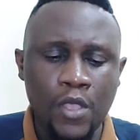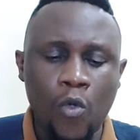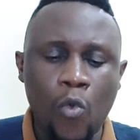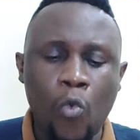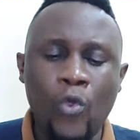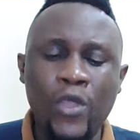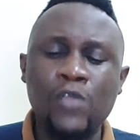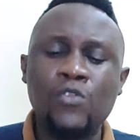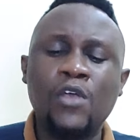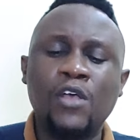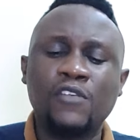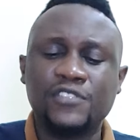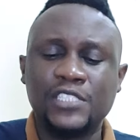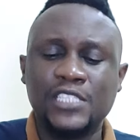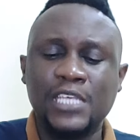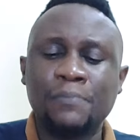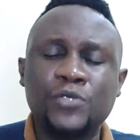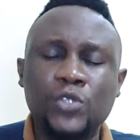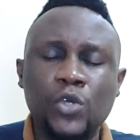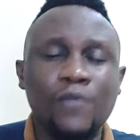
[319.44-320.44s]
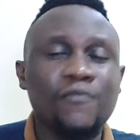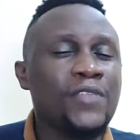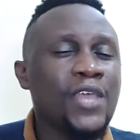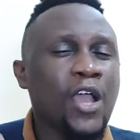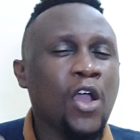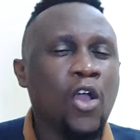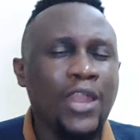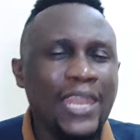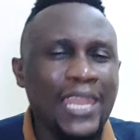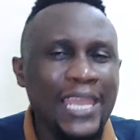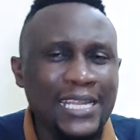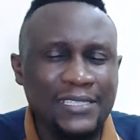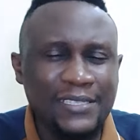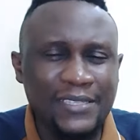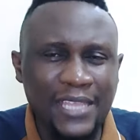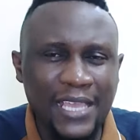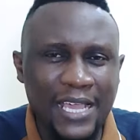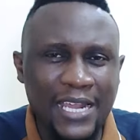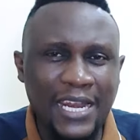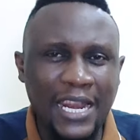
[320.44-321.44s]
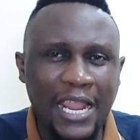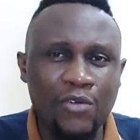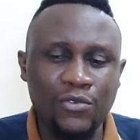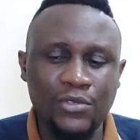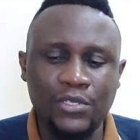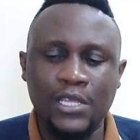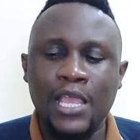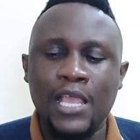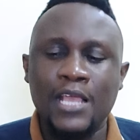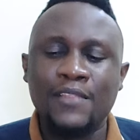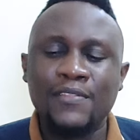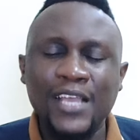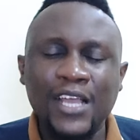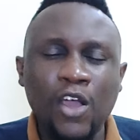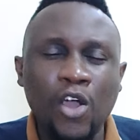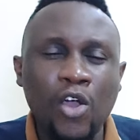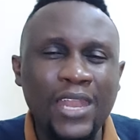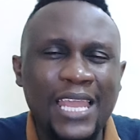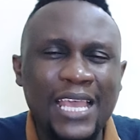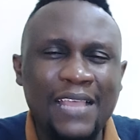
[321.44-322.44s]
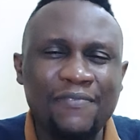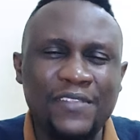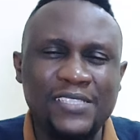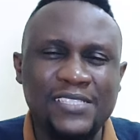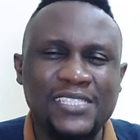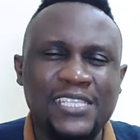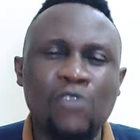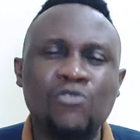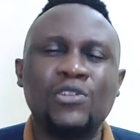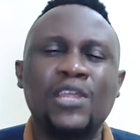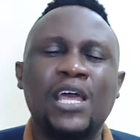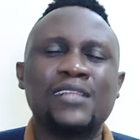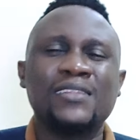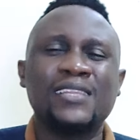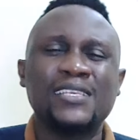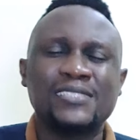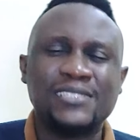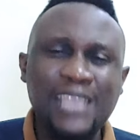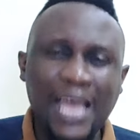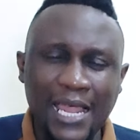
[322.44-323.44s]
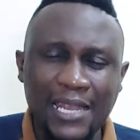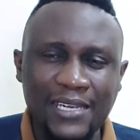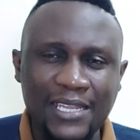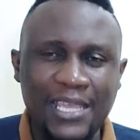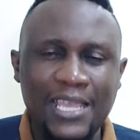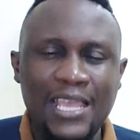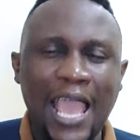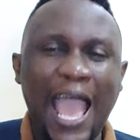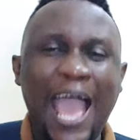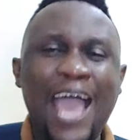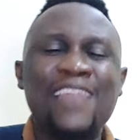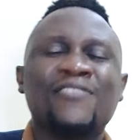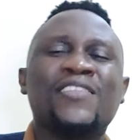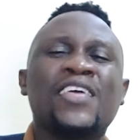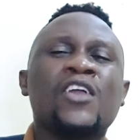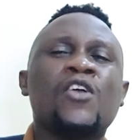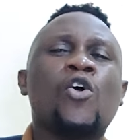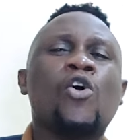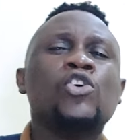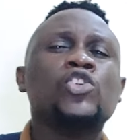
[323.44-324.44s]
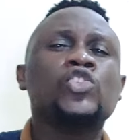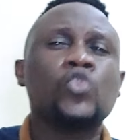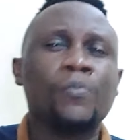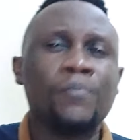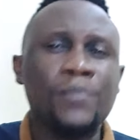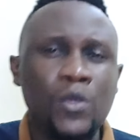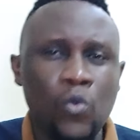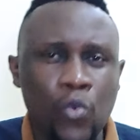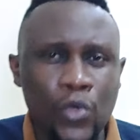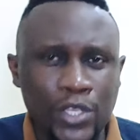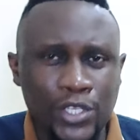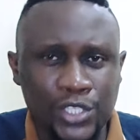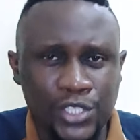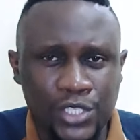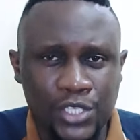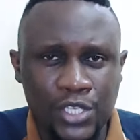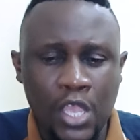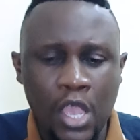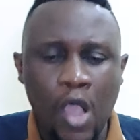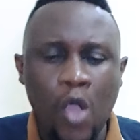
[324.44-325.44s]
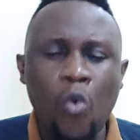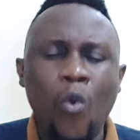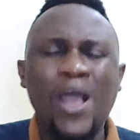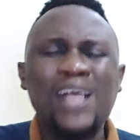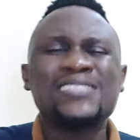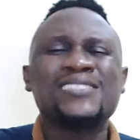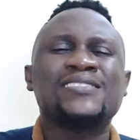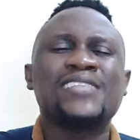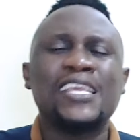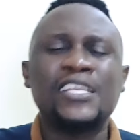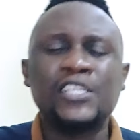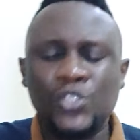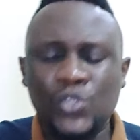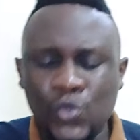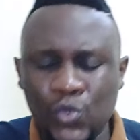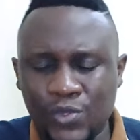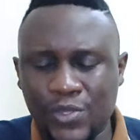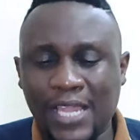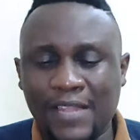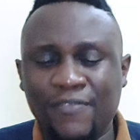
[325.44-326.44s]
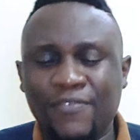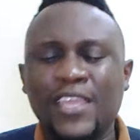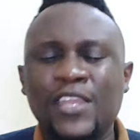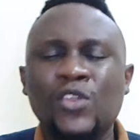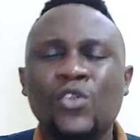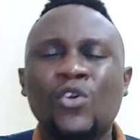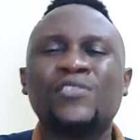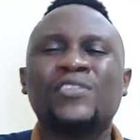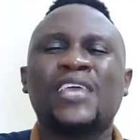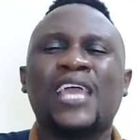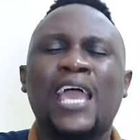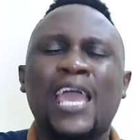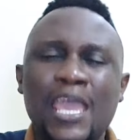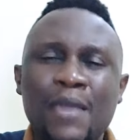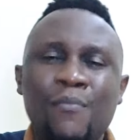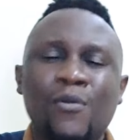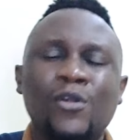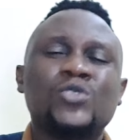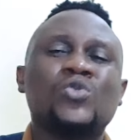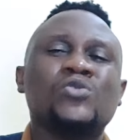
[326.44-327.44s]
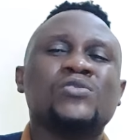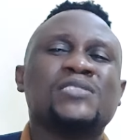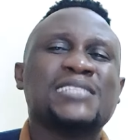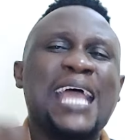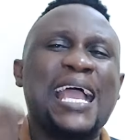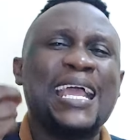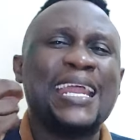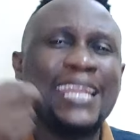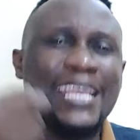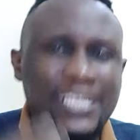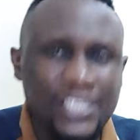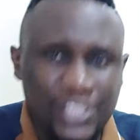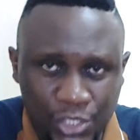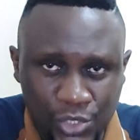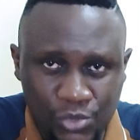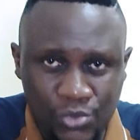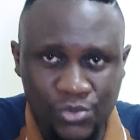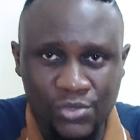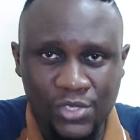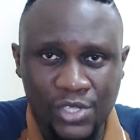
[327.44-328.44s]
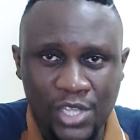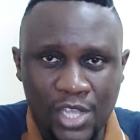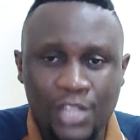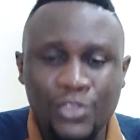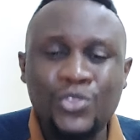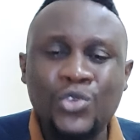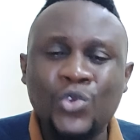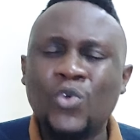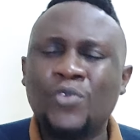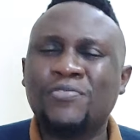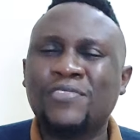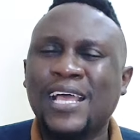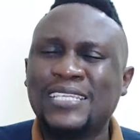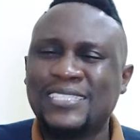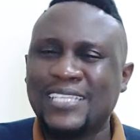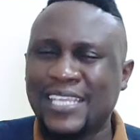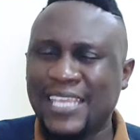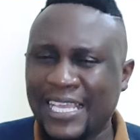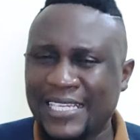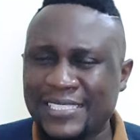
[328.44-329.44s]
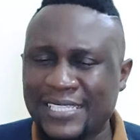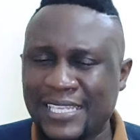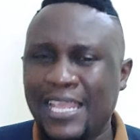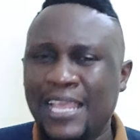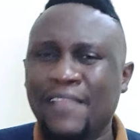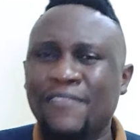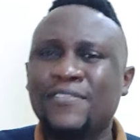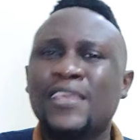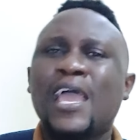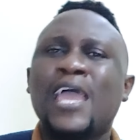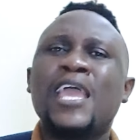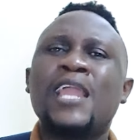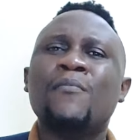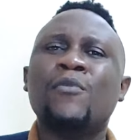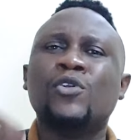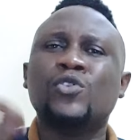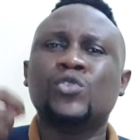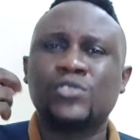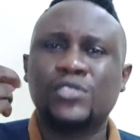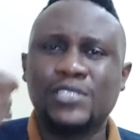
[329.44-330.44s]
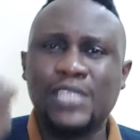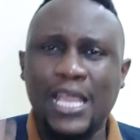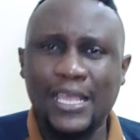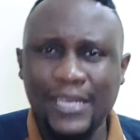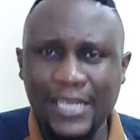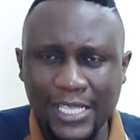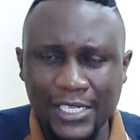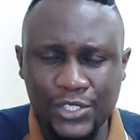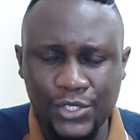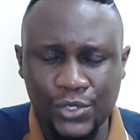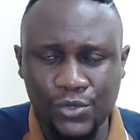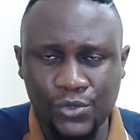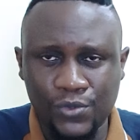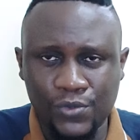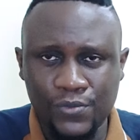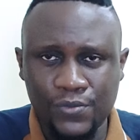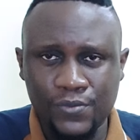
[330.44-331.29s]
Where you have stepped on, they collect the ground, they collect the sand, and they go to bewitch. Once they do that, they know they are able to stagnate you. Through that gate, they are able to stagnate you.